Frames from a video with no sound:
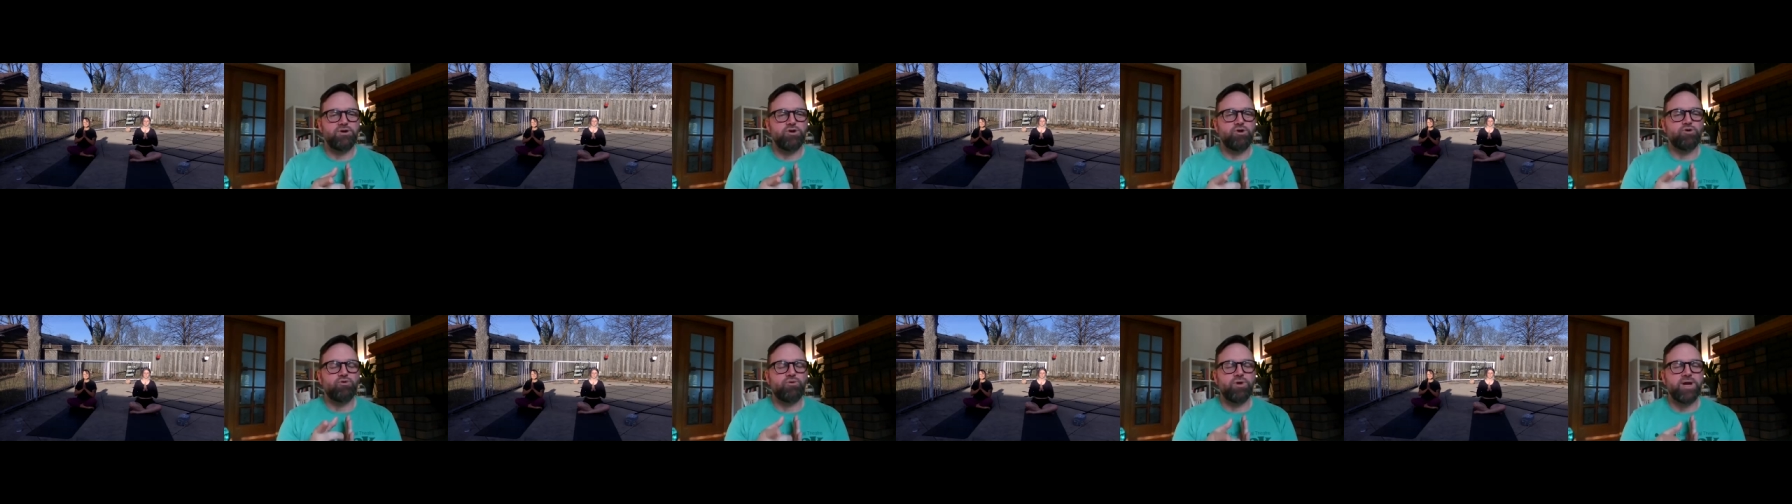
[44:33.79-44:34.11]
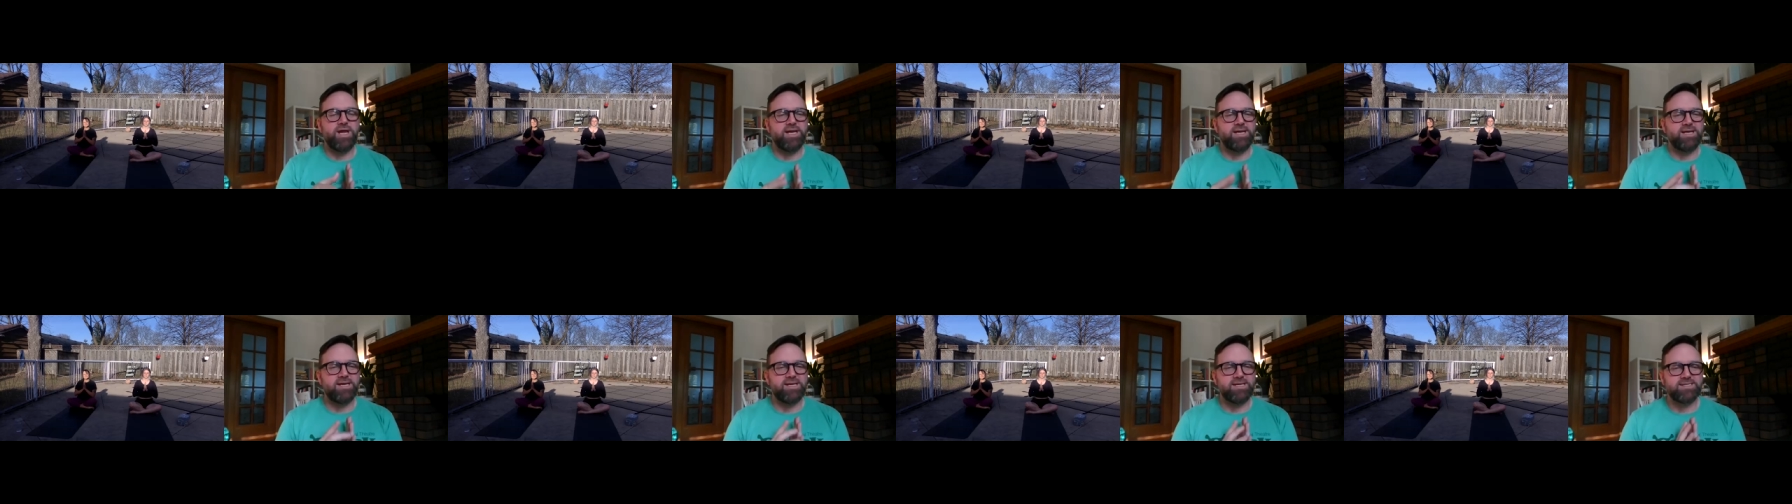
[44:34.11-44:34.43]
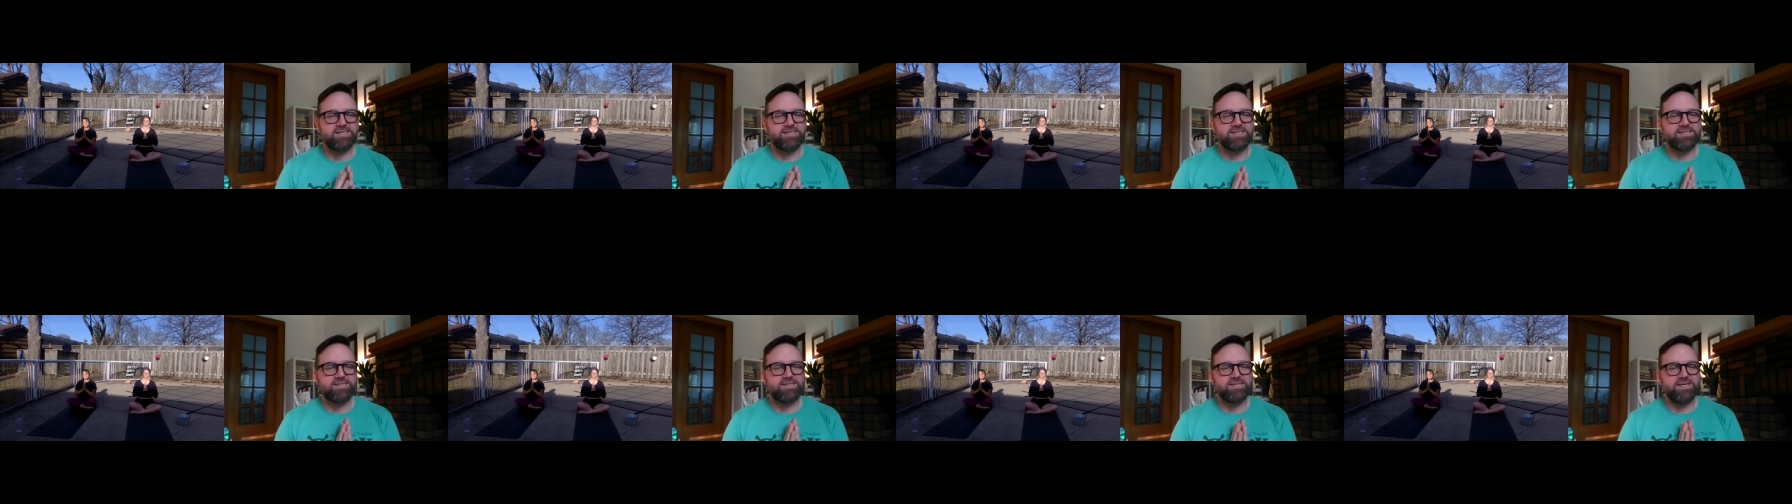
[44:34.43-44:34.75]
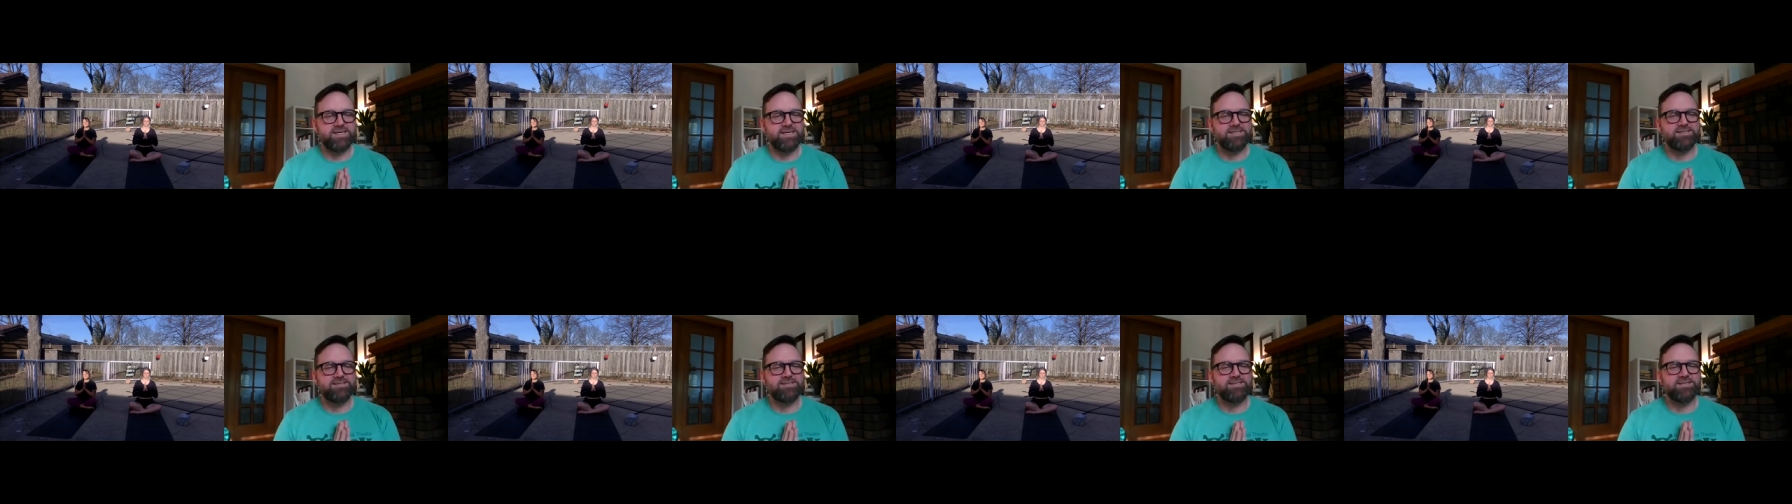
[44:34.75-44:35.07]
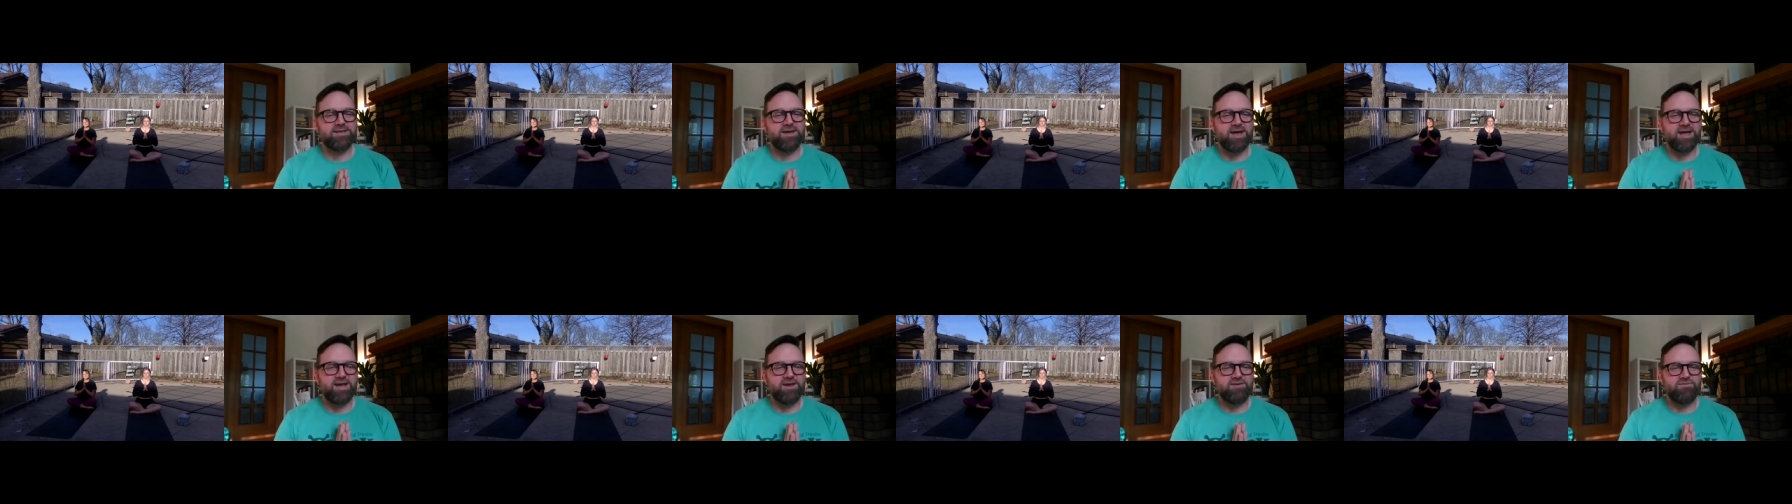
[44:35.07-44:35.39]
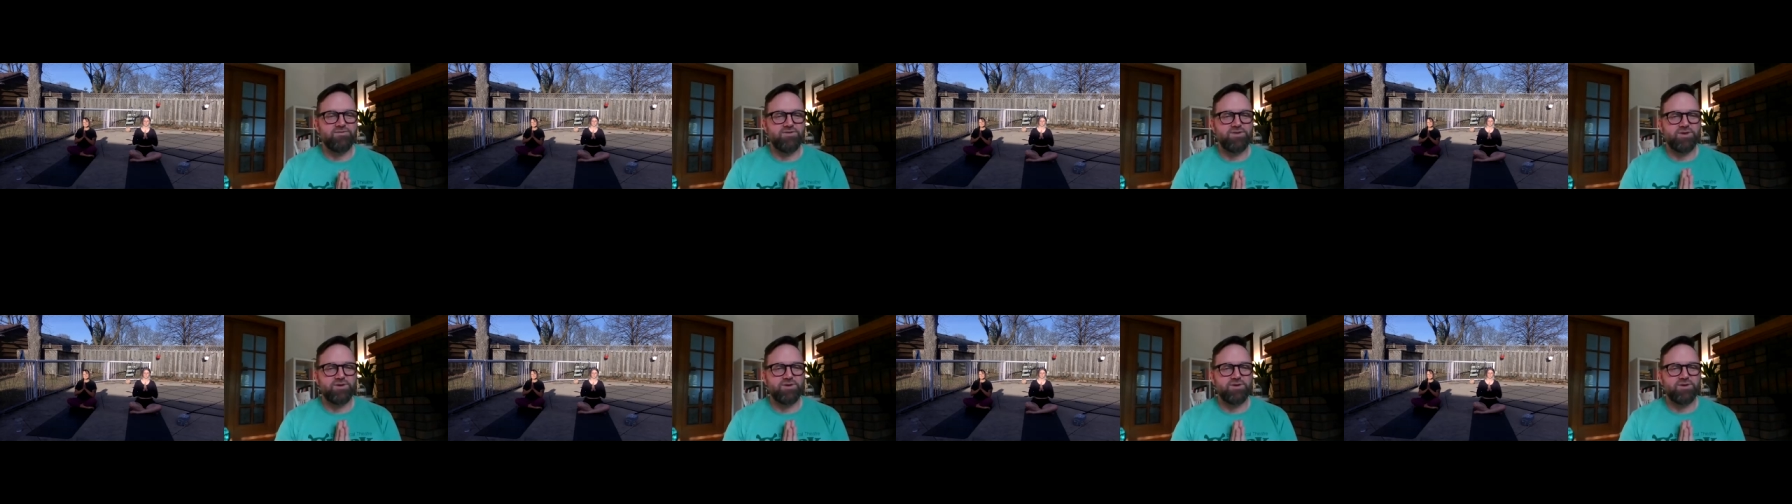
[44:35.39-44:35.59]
greatness inside of